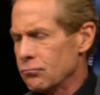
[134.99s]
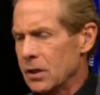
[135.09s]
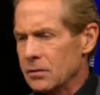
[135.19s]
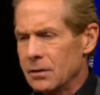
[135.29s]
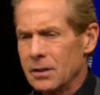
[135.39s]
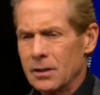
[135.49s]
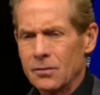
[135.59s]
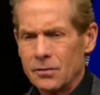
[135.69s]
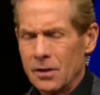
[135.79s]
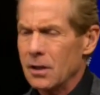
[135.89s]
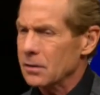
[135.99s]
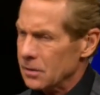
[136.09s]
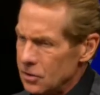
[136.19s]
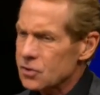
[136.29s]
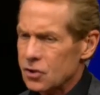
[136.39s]
that Aaron Donald,
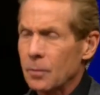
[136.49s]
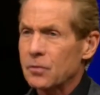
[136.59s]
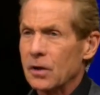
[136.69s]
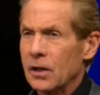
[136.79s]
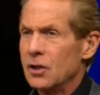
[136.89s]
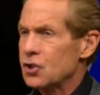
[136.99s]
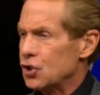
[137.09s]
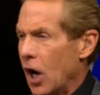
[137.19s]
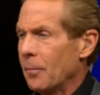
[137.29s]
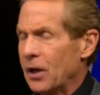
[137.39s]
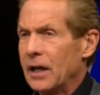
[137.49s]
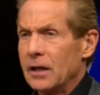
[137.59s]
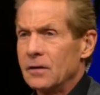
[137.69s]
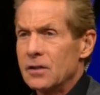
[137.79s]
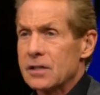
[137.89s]
he's something. He's
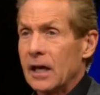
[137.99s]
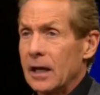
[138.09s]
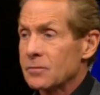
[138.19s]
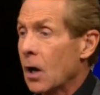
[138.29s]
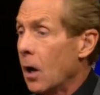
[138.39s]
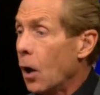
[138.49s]
dominating these games.